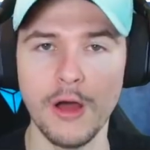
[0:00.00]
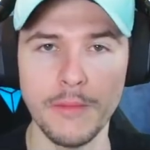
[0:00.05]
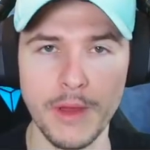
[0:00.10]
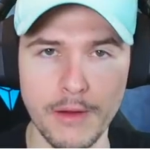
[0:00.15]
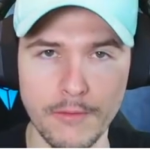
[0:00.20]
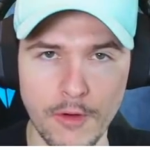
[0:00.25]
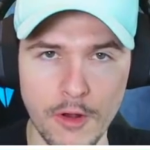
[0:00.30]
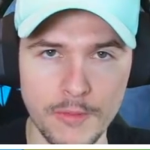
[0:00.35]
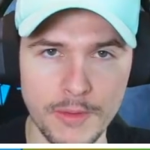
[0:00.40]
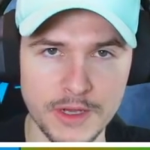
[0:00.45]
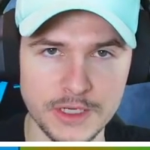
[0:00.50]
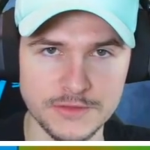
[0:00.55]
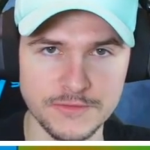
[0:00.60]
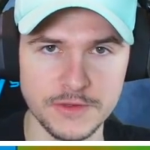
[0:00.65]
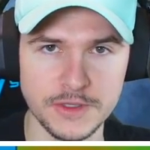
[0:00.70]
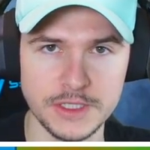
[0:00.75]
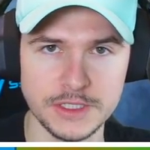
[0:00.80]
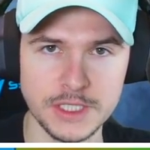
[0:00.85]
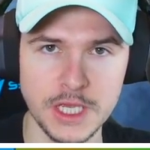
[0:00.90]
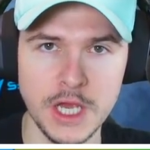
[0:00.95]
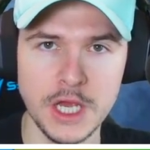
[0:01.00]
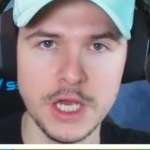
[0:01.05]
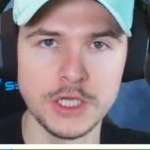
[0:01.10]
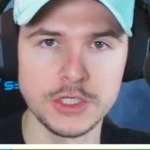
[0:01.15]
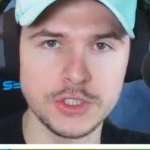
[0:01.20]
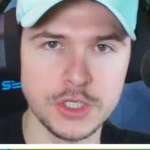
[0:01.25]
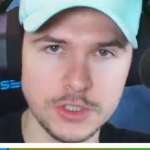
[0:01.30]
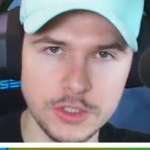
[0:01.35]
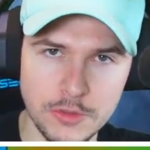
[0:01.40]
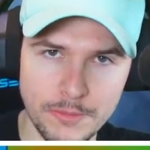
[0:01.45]
my Robux for this,
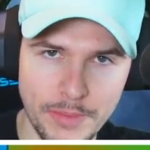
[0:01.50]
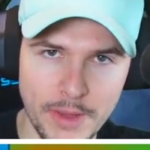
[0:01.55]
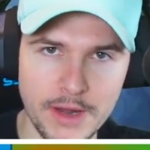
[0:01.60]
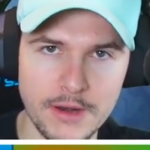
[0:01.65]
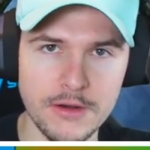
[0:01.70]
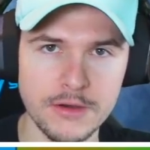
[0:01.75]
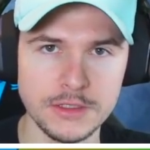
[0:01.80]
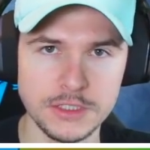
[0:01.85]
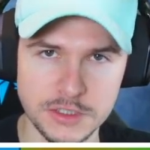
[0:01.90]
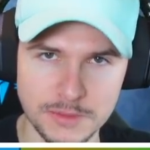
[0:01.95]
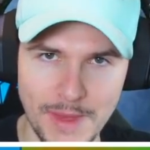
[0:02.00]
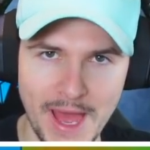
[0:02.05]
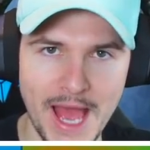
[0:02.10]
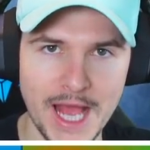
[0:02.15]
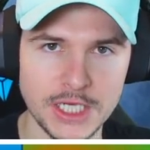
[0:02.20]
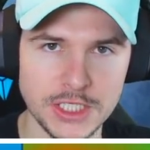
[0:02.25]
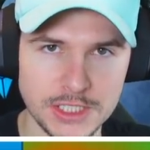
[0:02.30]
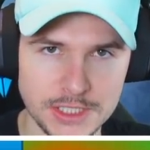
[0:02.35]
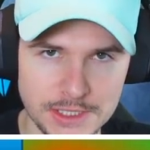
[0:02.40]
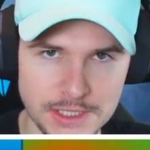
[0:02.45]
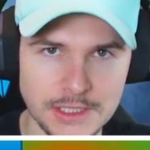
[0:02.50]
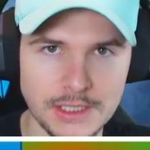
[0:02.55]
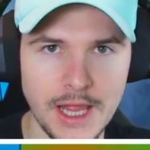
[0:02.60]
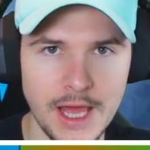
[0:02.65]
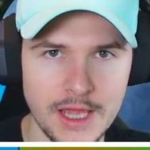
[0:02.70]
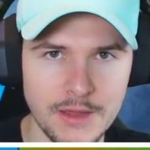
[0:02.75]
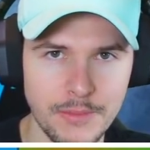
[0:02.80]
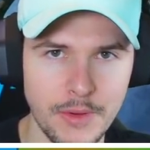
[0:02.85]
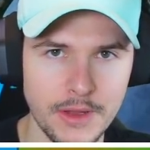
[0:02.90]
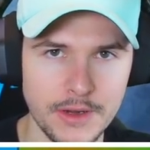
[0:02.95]
so you better smash the
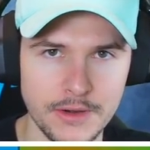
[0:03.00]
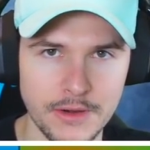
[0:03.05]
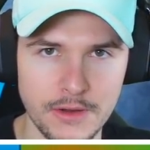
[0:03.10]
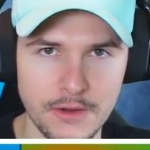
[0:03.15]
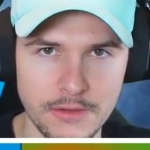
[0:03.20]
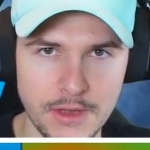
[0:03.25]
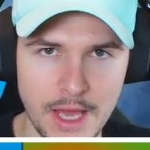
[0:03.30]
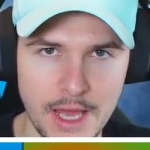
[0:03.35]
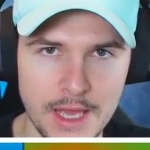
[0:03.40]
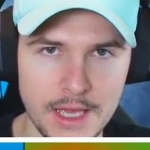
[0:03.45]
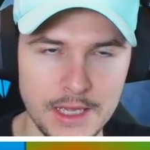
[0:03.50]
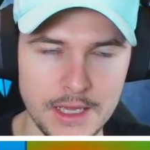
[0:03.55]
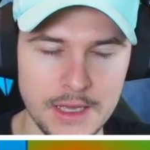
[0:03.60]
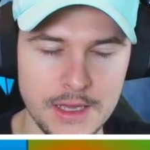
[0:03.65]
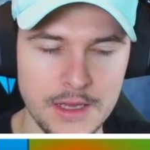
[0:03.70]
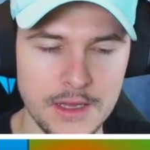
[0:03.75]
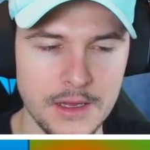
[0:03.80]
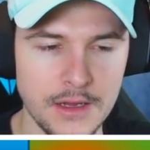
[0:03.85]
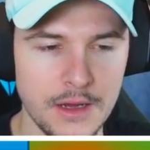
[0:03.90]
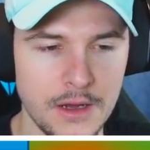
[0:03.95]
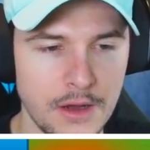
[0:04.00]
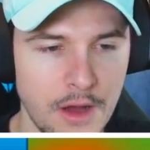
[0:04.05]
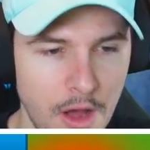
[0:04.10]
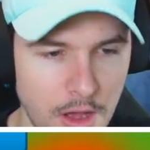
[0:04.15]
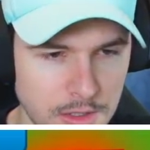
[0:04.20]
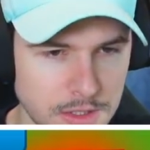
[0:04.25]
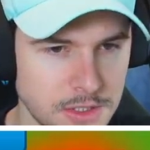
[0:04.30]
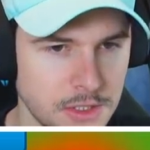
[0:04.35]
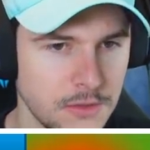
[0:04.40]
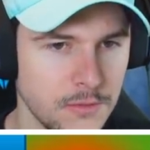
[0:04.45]
like button, okay?
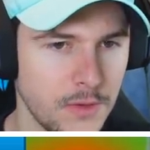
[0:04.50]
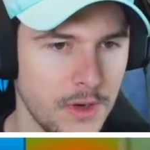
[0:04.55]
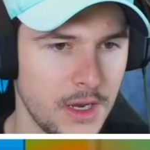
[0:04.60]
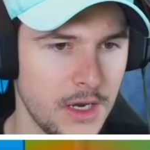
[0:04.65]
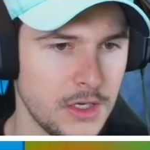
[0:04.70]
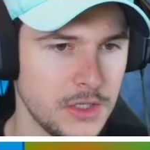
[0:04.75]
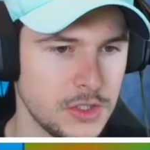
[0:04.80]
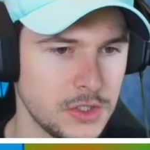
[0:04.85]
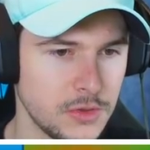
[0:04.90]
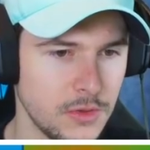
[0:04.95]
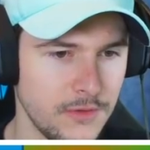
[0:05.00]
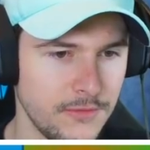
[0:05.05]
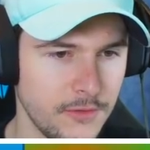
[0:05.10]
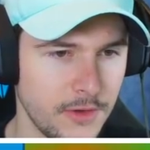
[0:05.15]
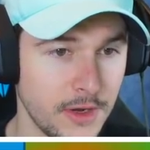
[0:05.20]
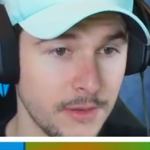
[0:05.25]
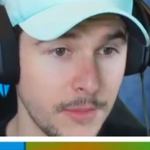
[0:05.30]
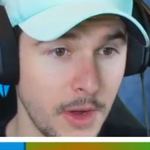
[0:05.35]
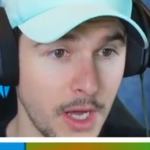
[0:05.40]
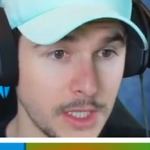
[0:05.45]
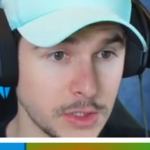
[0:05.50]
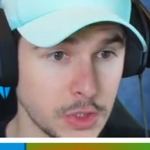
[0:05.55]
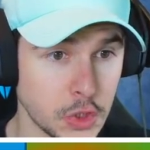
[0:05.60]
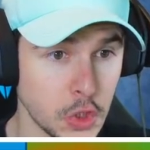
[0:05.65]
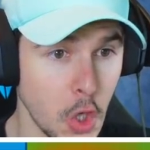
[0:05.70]
Also, we're gonna destroy freaking bosses.